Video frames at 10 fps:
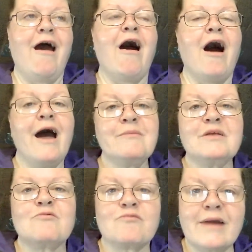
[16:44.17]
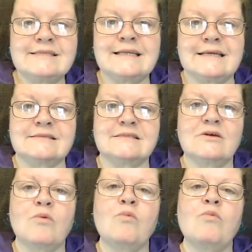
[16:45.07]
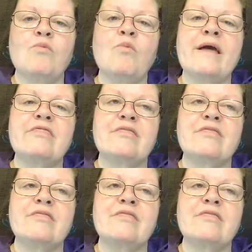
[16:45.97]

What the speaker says: I'm in resonance with